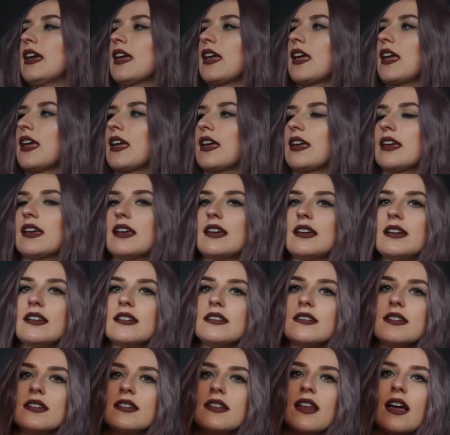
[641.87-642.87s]

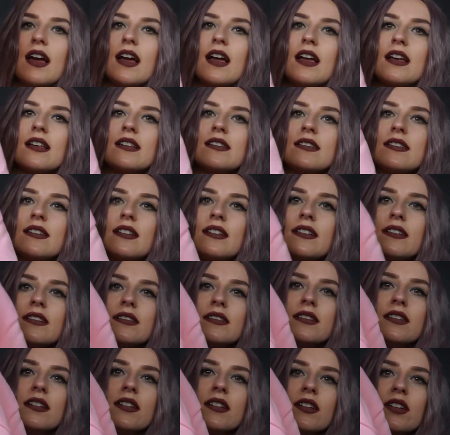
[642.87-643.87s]
and it has
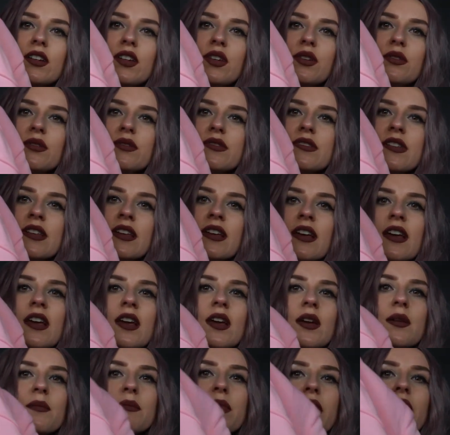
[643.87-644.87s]
like the cute
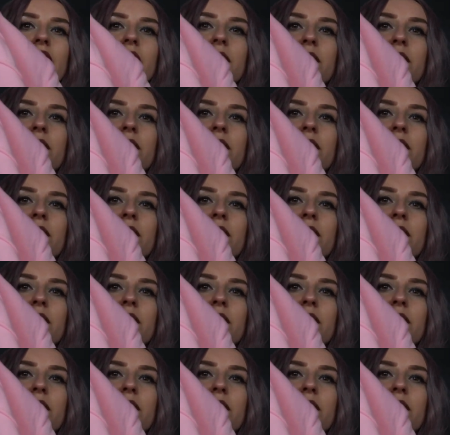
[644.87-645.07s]
big